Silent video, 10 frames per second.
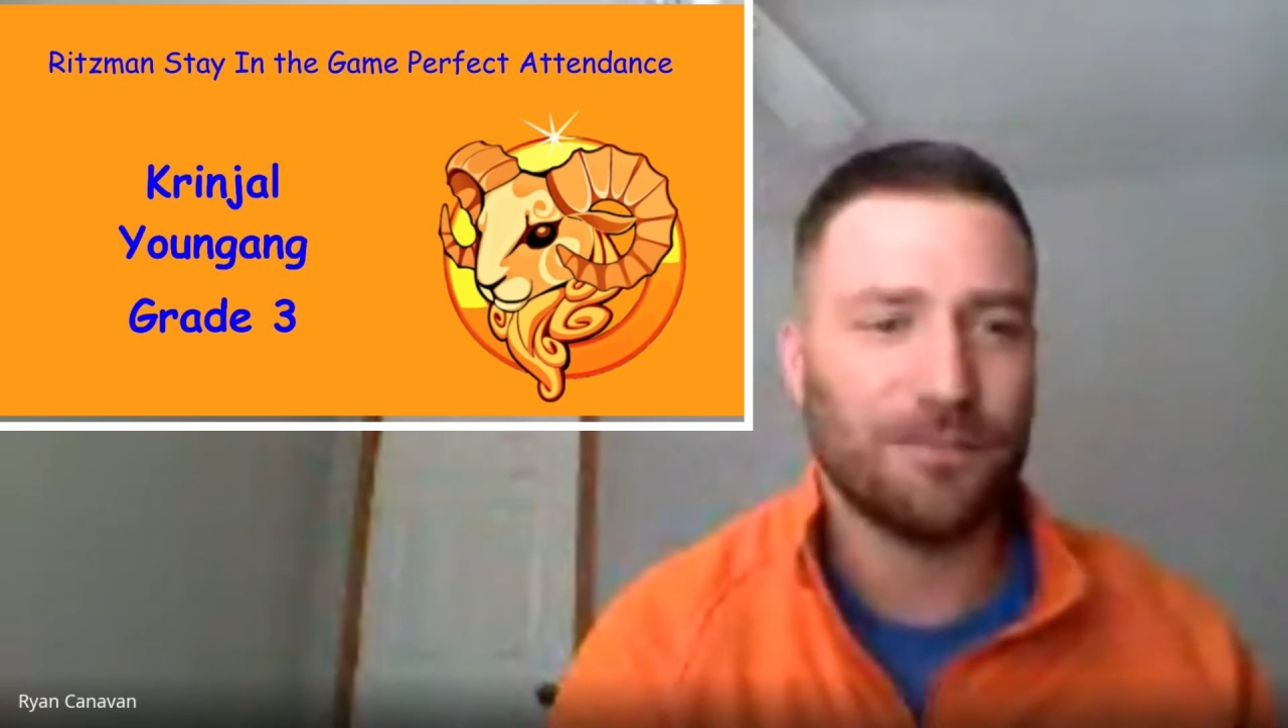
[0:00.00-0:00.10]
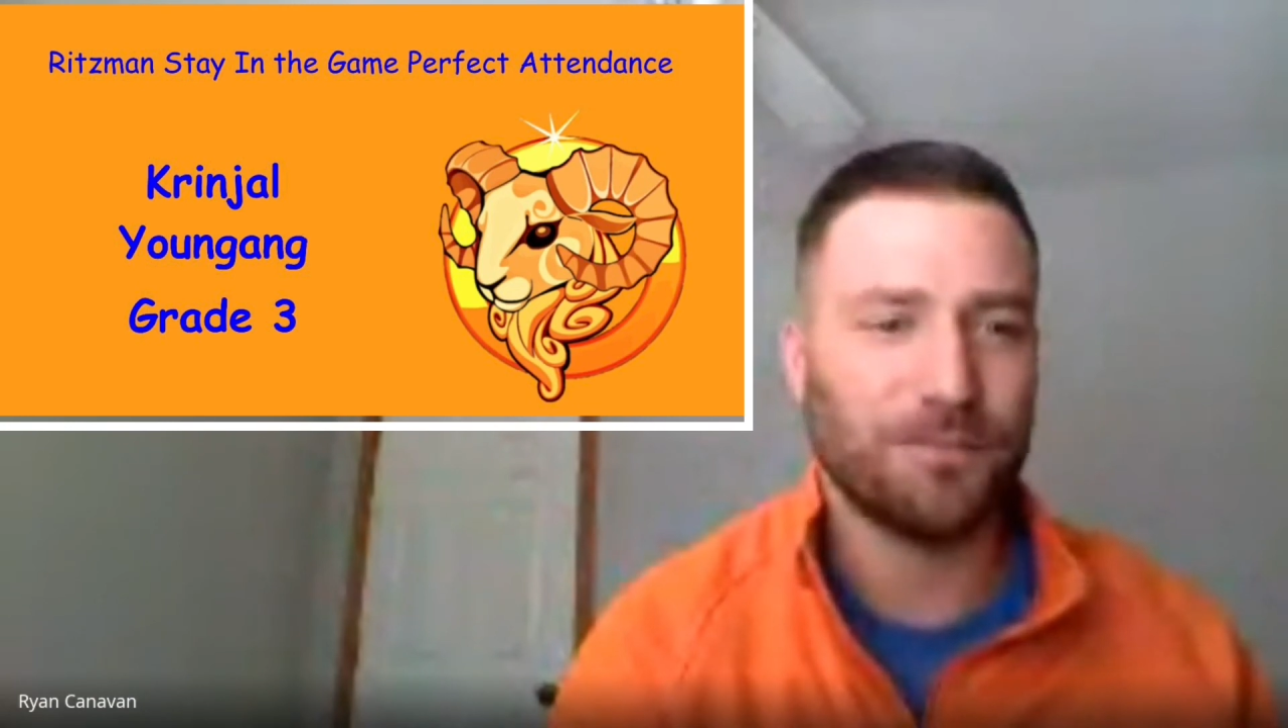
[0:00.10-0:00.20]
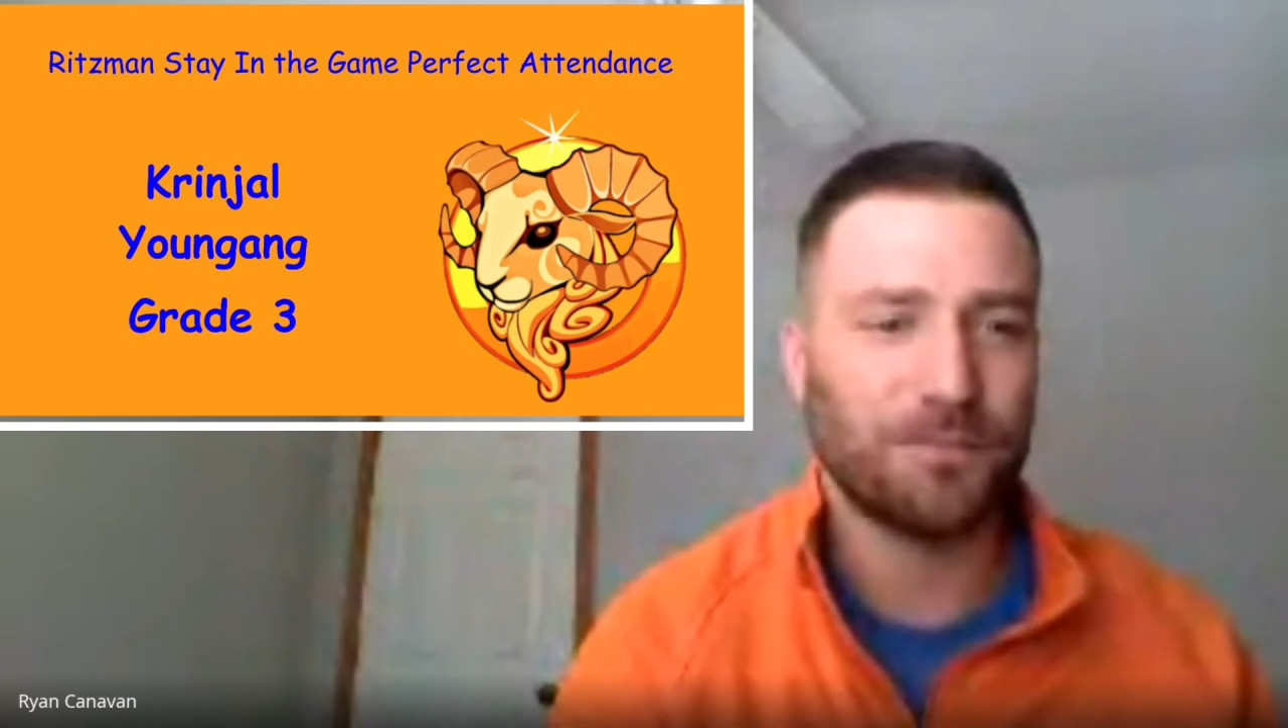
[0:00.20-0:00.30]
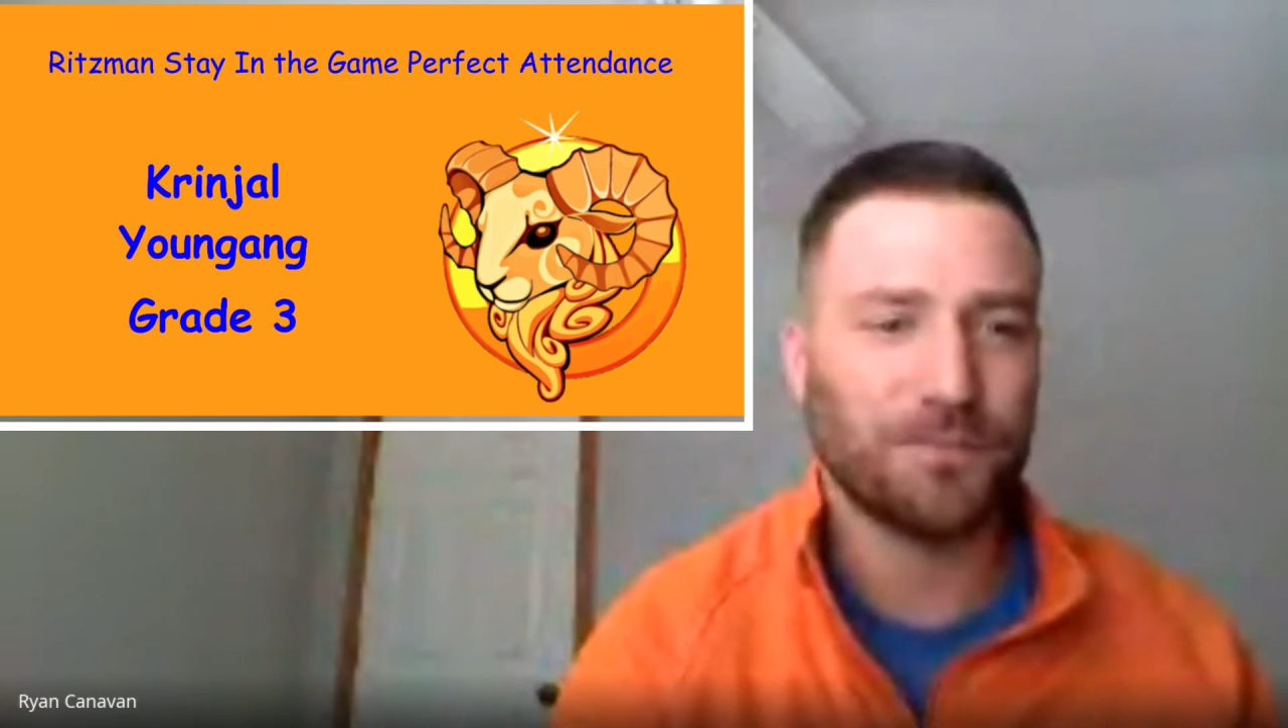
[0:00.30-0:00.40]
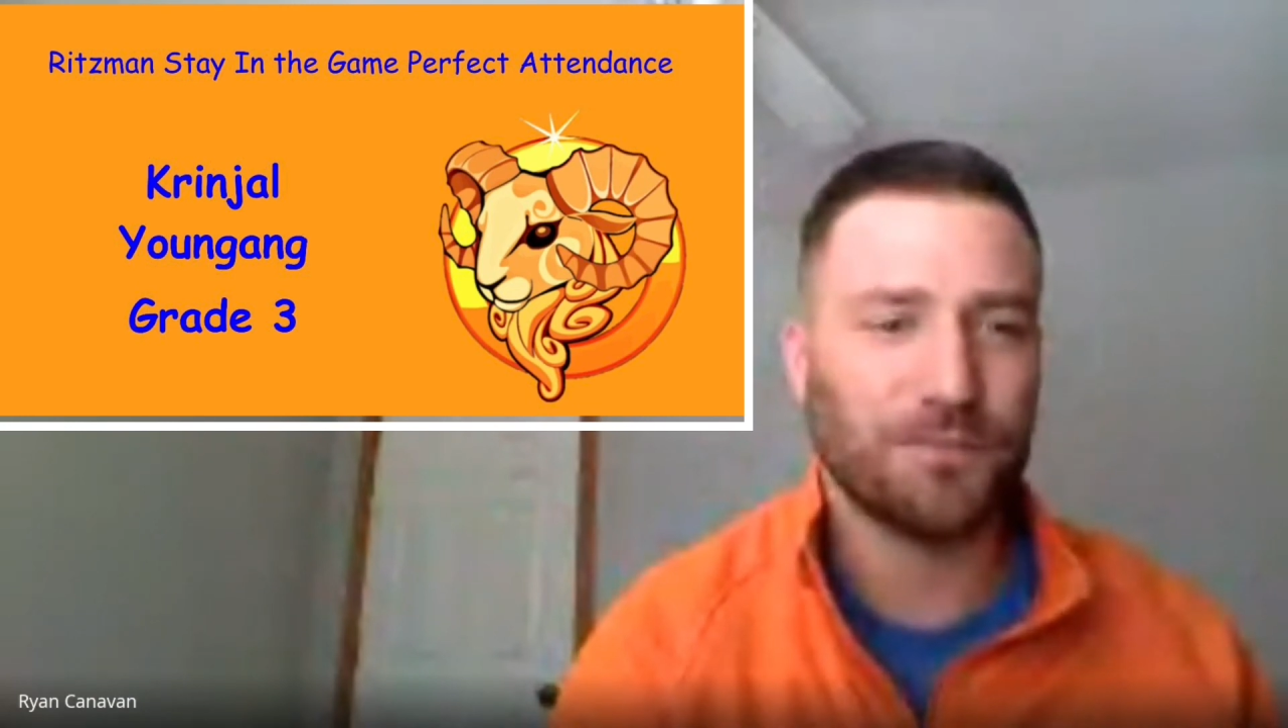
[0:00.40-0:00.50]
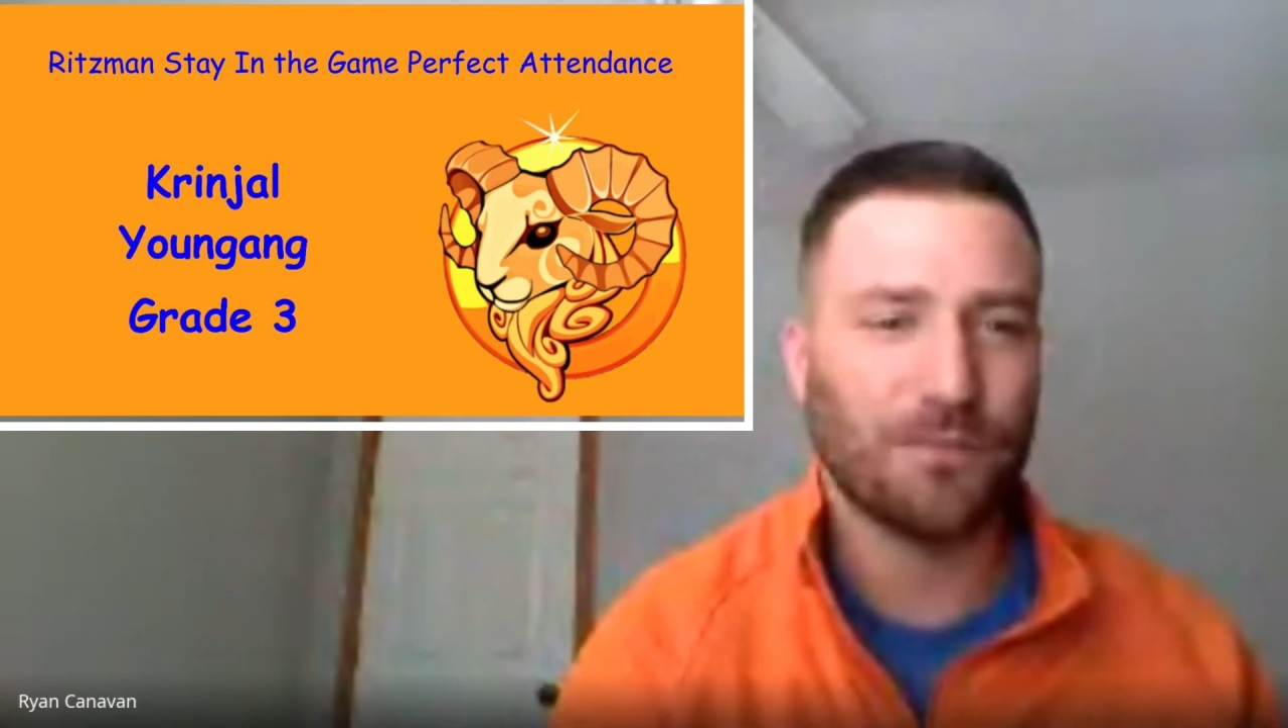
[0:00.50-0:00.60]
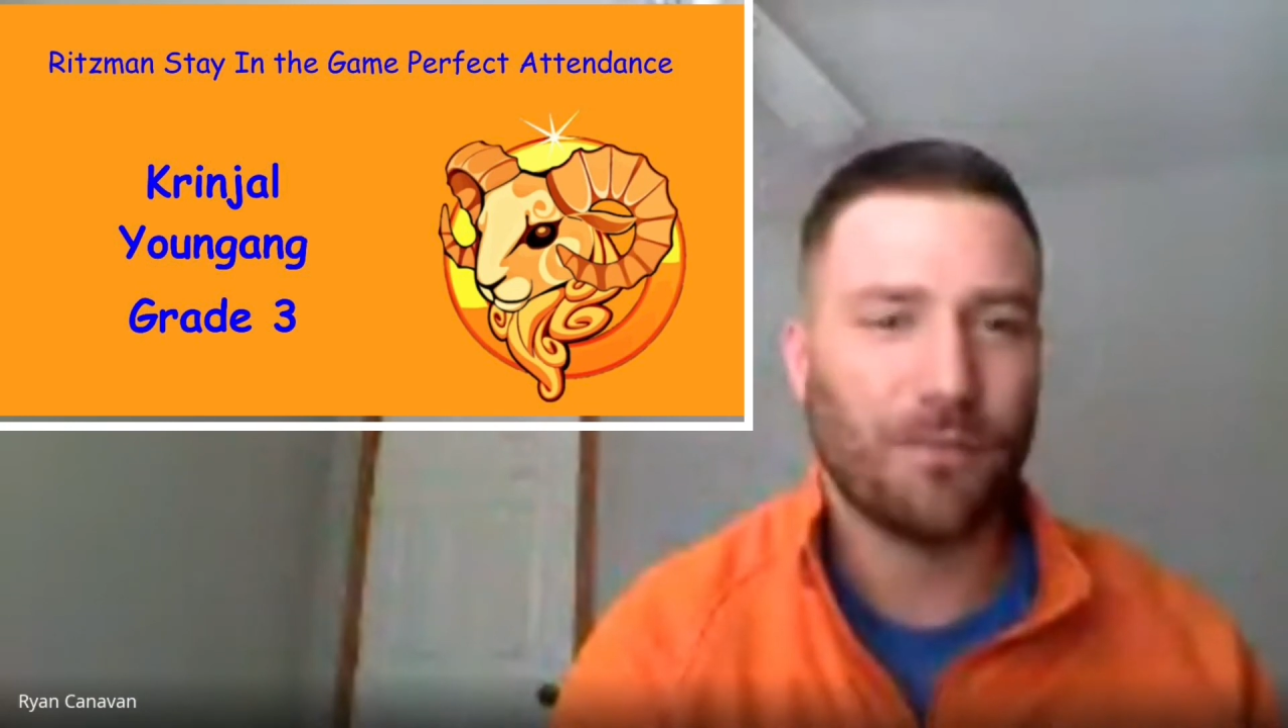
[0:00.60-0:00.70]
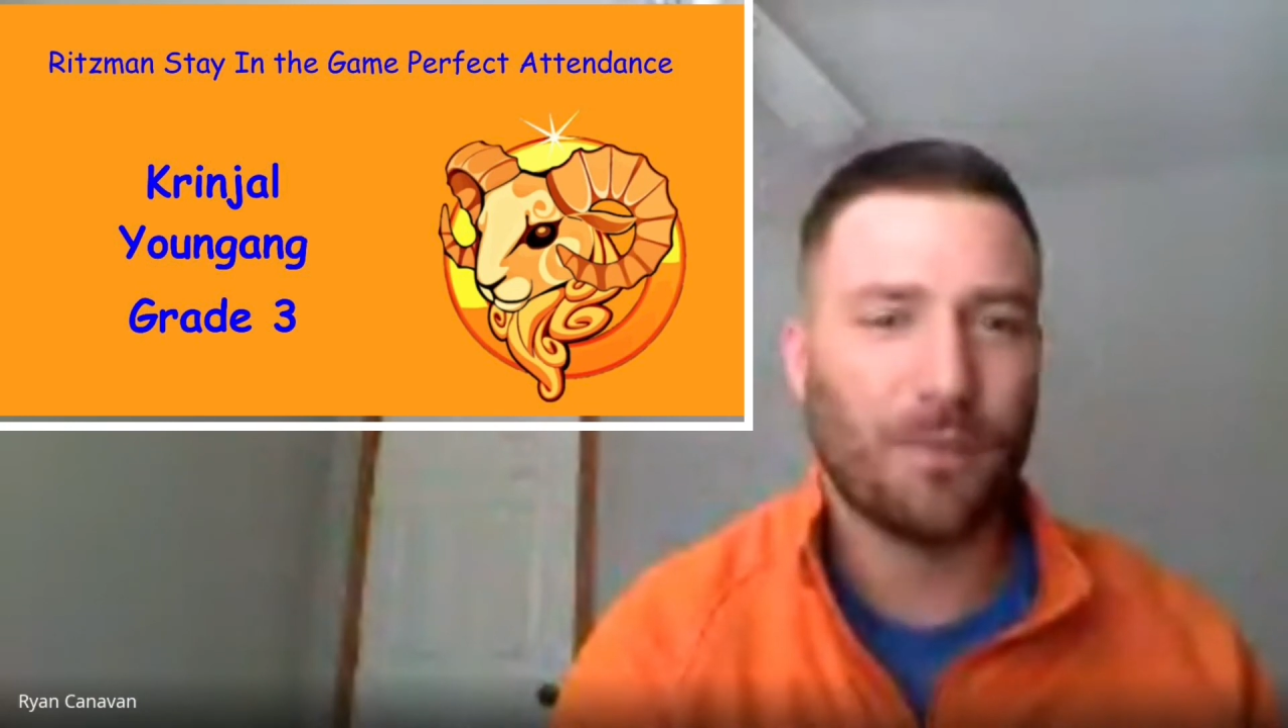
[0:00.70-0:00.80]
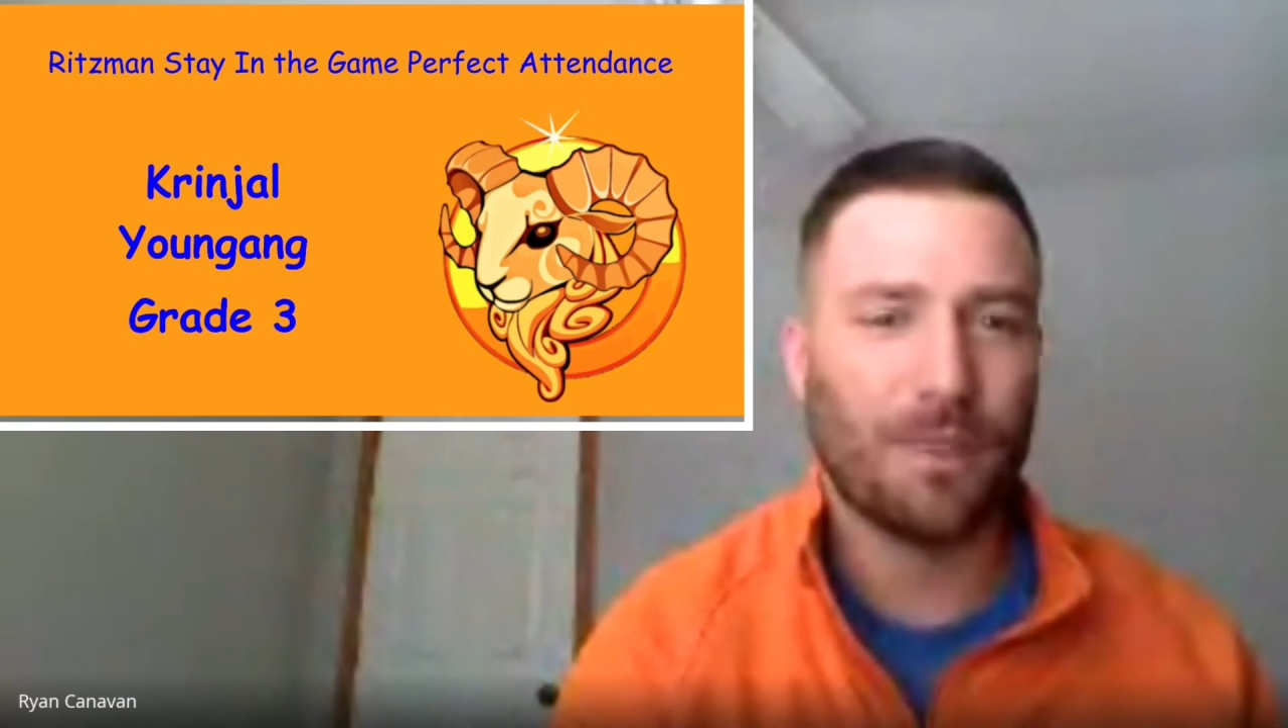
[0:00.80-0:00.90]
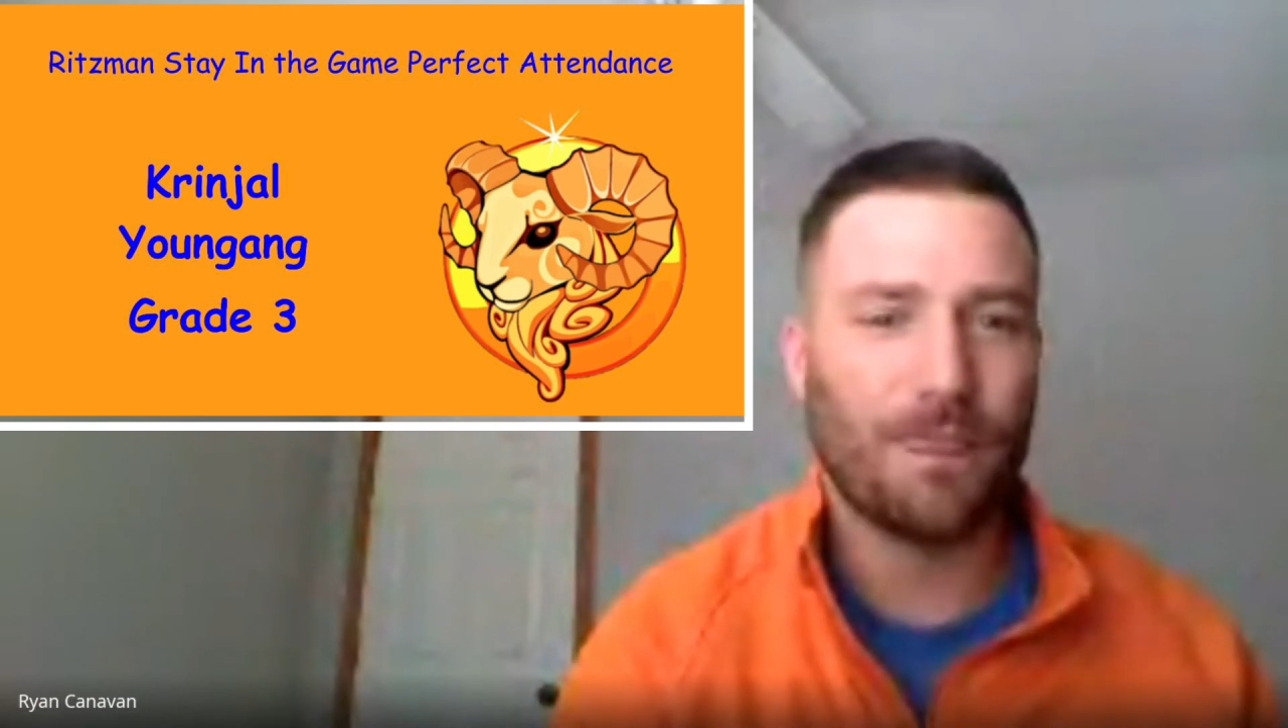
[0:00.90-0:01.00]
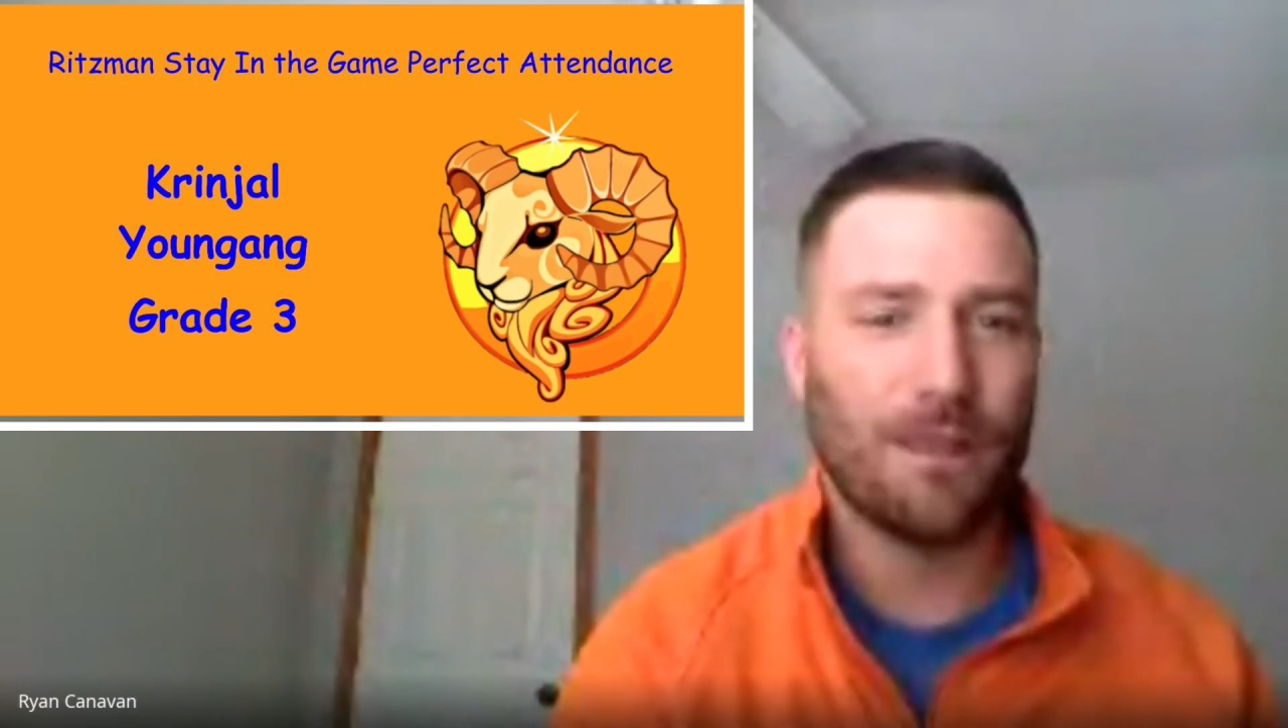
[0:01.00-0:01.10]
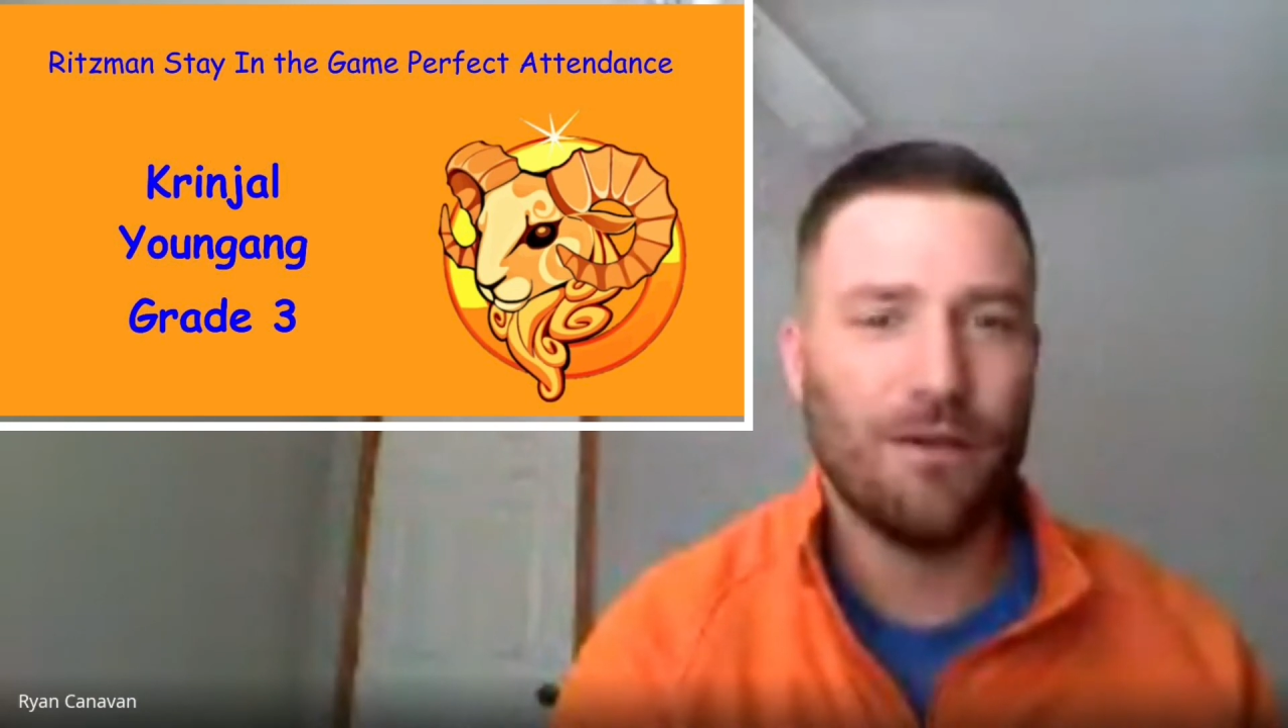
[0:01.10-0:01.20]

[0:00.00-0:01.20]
There were a lot of